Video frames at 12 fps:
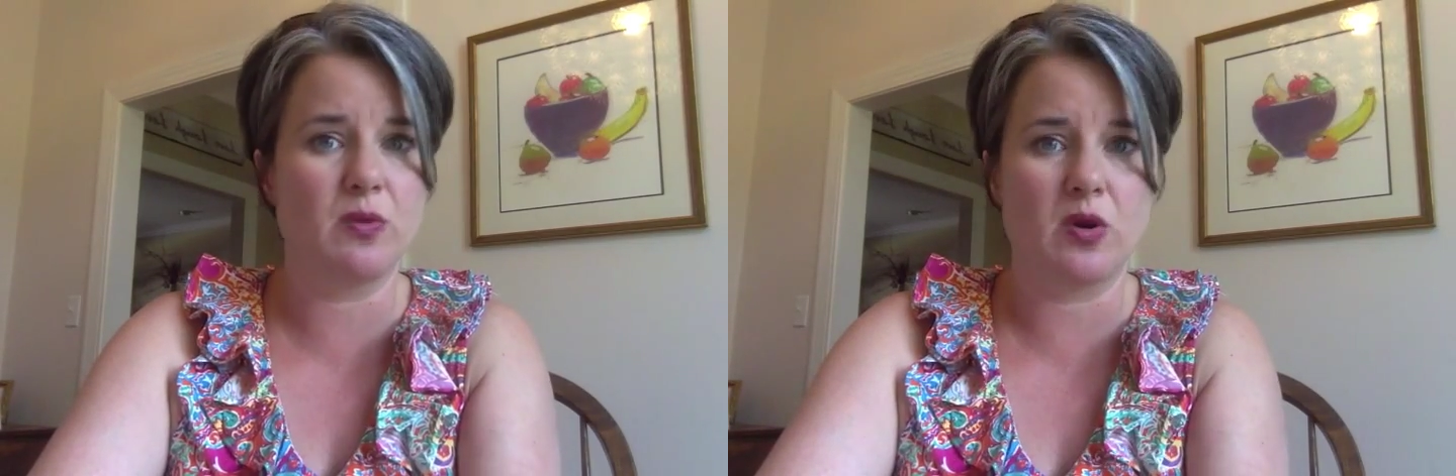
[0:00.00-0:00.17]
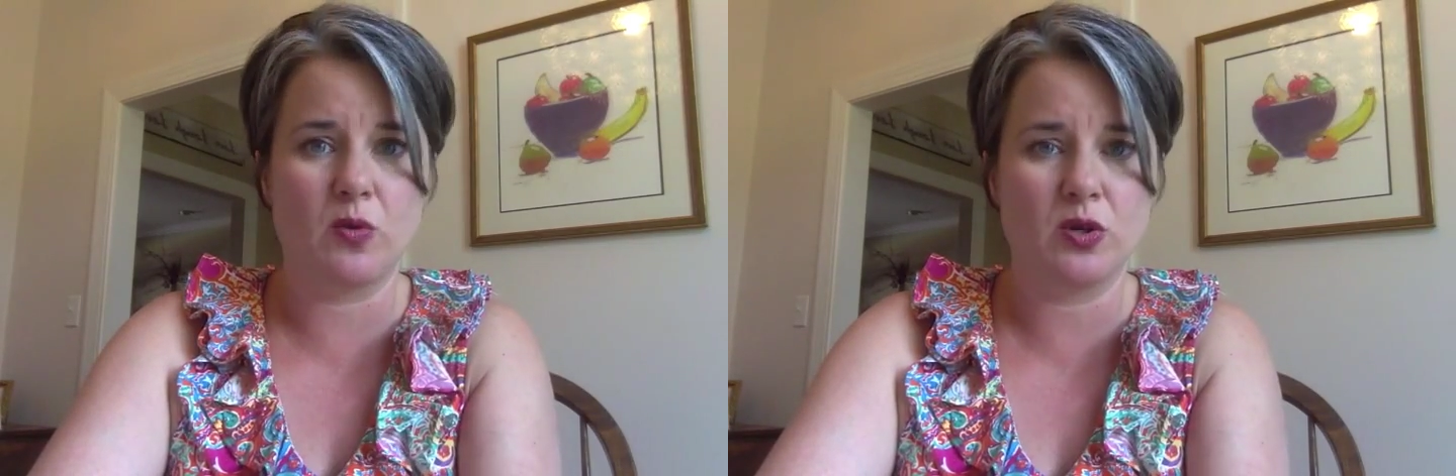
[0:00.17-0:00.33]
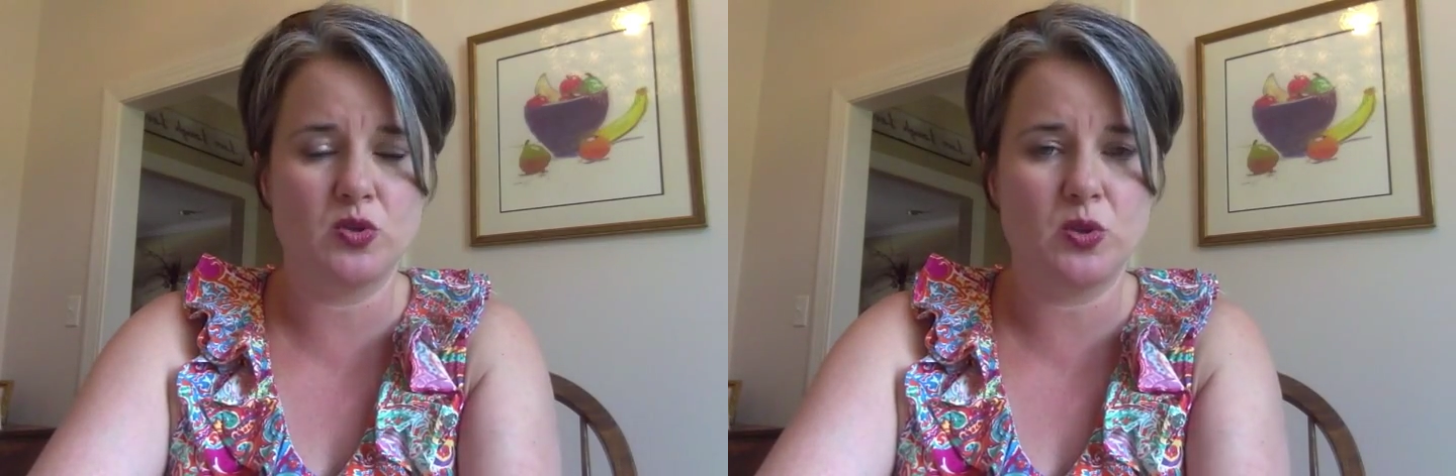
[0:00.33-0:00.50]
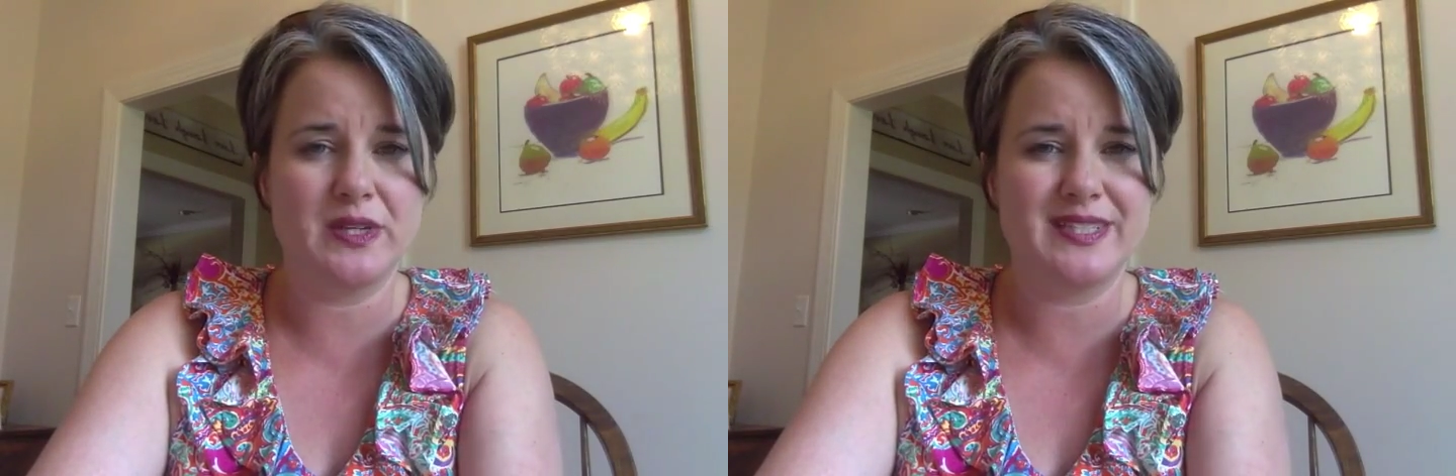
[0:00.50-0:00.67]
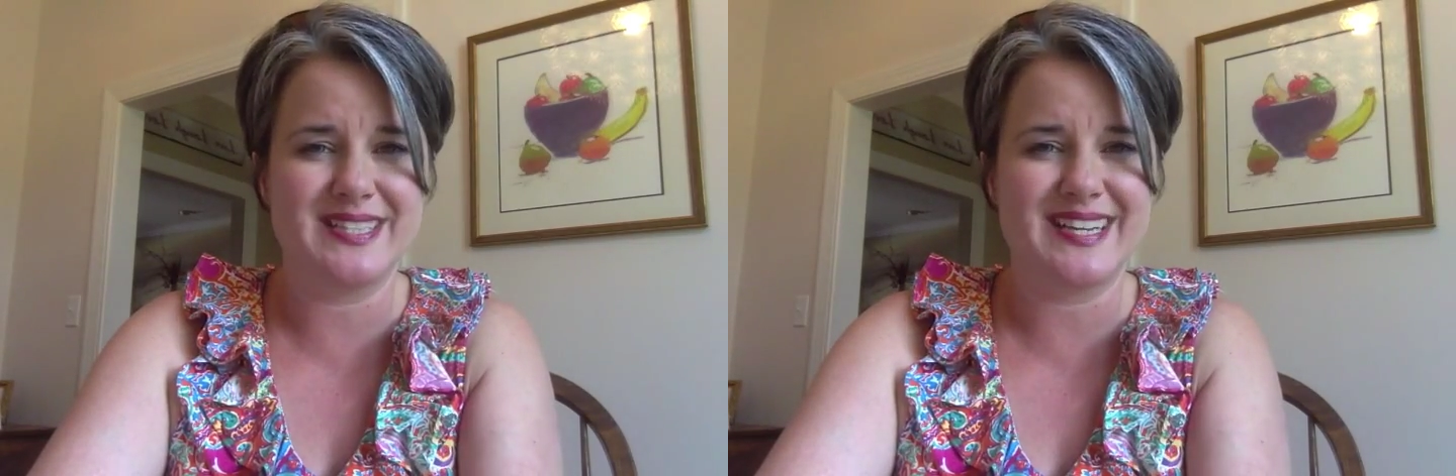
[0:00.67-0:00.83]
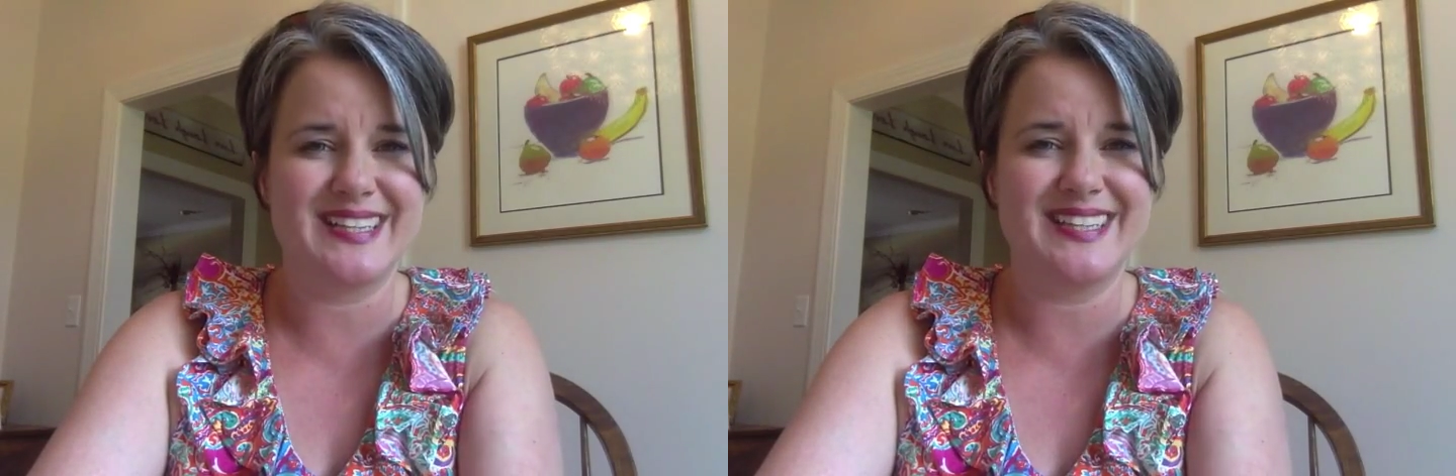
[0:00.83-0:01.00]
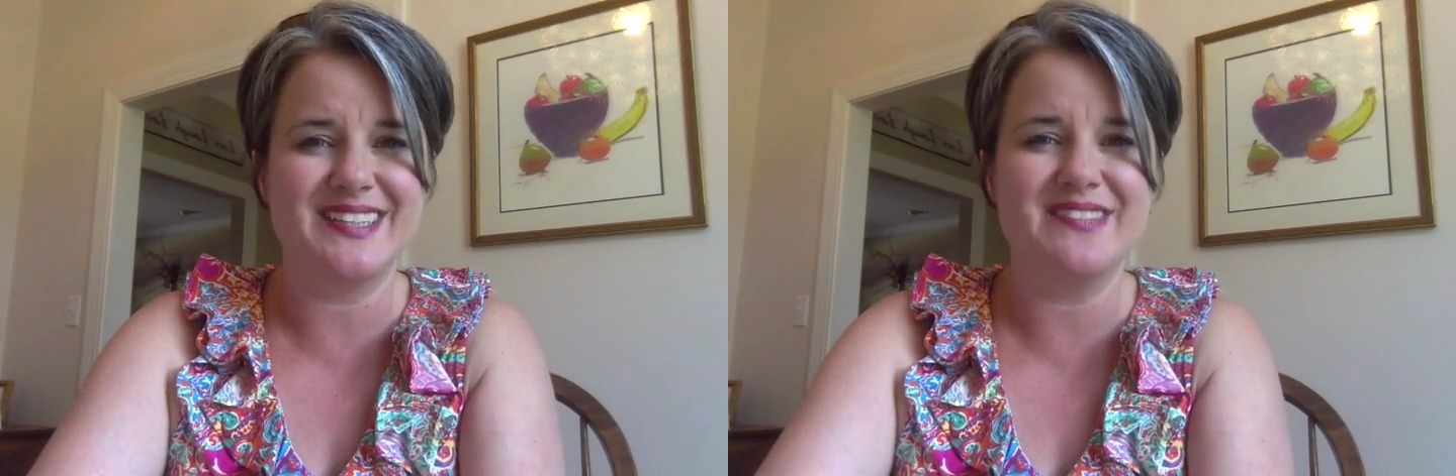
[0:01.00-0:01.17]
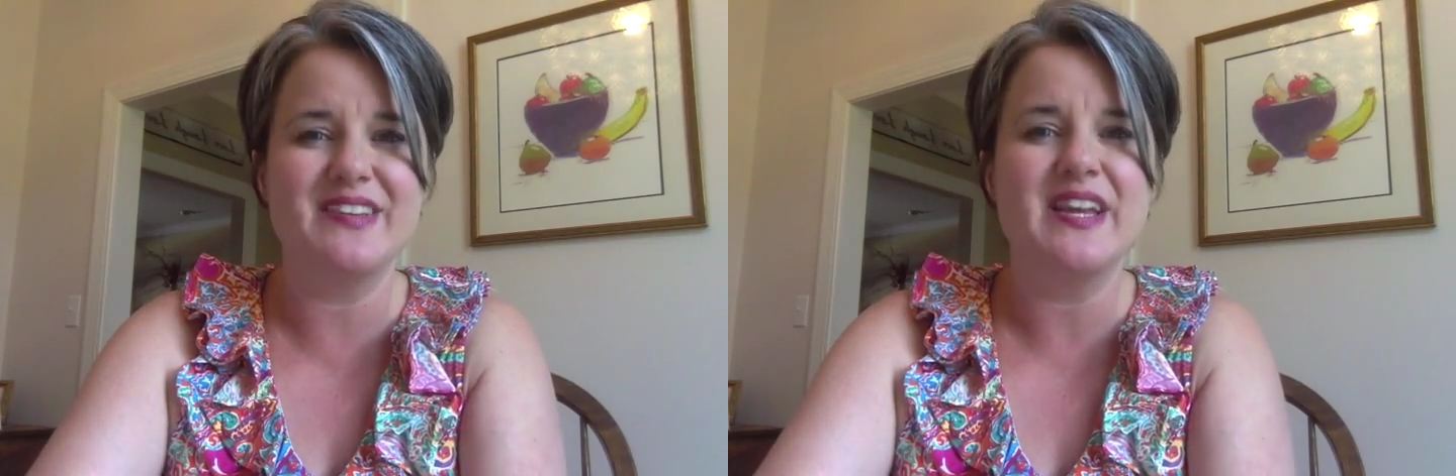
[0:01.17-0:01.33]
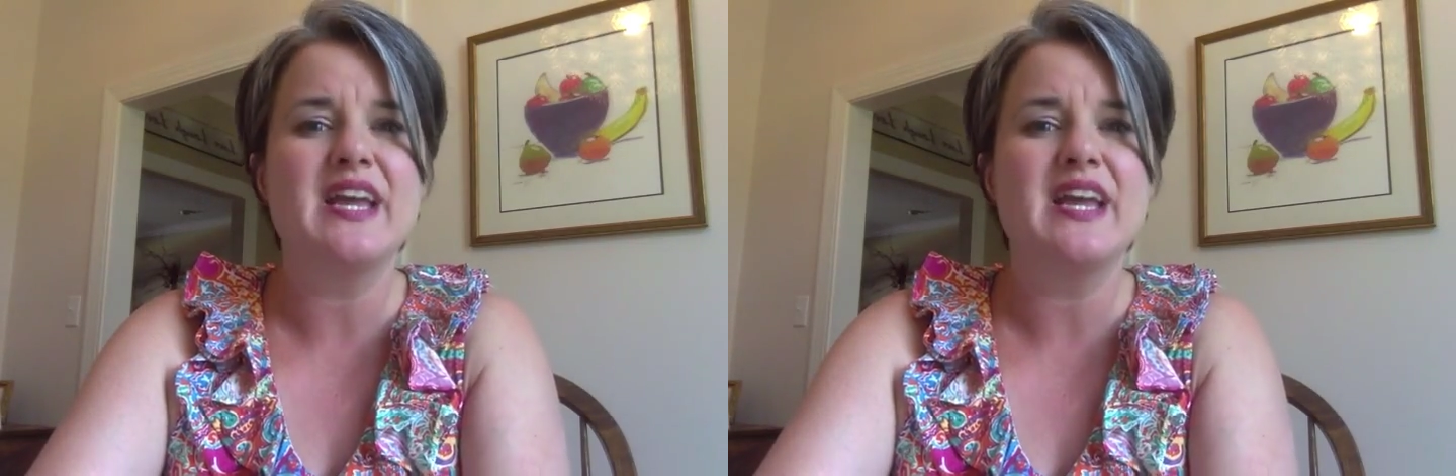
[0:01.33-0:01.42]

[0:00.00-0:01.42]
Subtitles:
want to work toward executive,